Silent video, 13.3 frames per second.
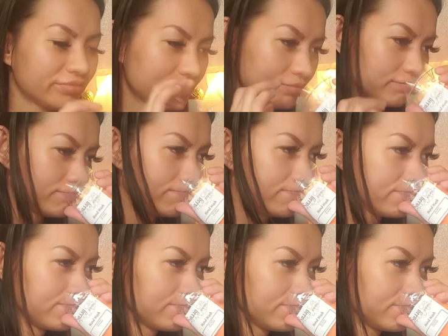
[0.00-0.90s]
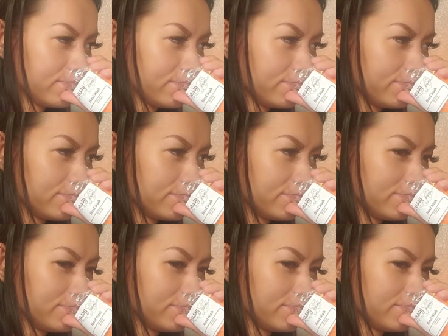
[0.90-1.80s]

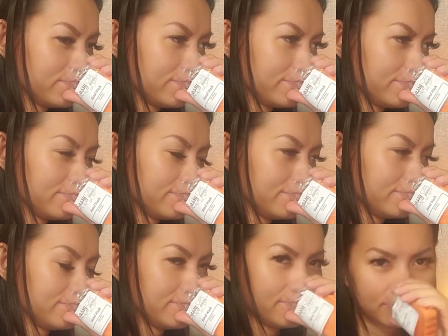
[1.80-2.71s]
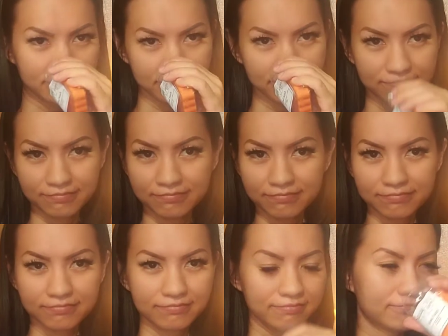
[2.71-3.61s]

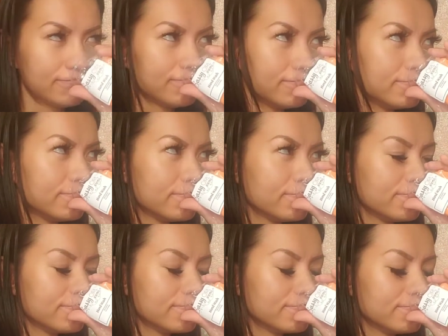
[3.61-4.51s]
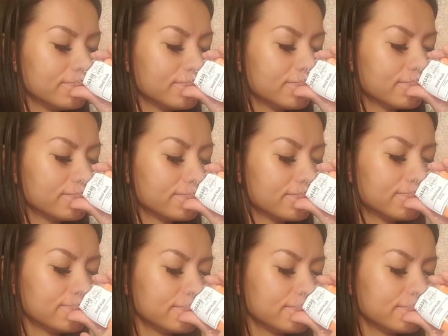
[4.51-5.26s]
(no one is talking)